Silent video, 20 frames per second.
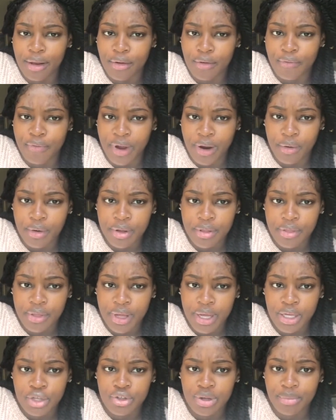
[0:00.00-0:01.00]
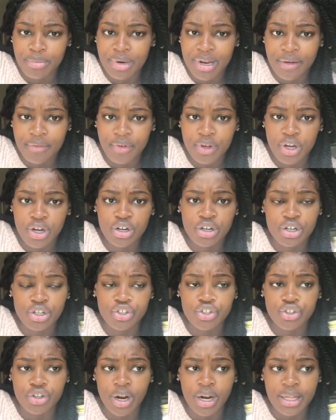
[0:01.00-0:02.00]
aloe vera thing, so I'm definitely going to
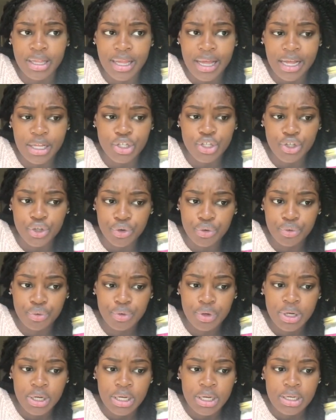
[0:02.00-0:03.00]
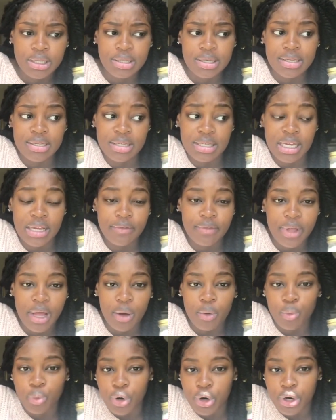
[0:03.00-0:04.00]
start that too to see if
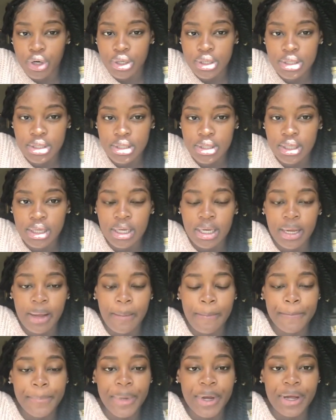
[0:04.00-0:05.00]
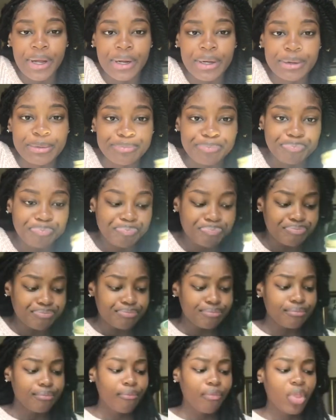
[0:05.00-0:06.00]
that works. But um,
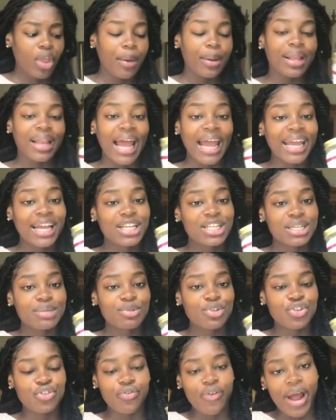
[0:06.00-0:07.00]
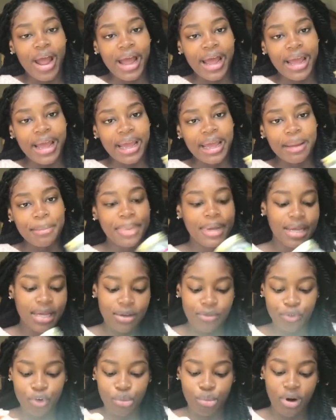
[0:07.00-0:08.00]
like and subscribe
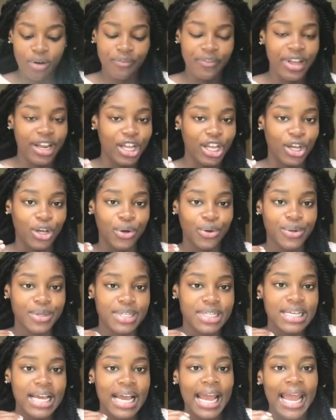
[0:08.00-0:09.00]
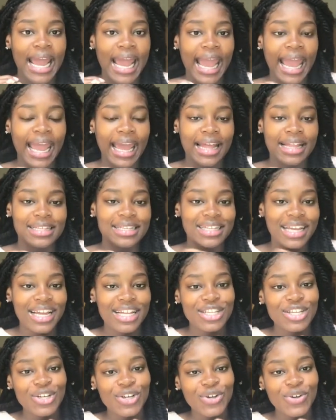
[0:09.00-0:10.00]
for more videos, and stay
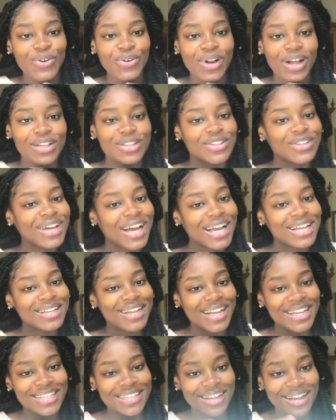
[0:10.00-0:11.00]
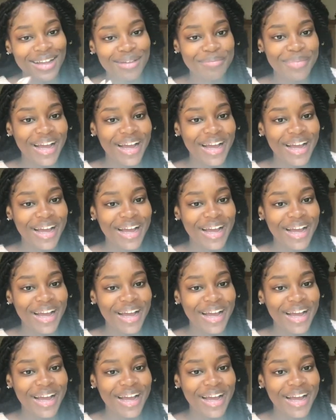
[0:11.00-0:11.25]
tuned. I'll see you guys next time.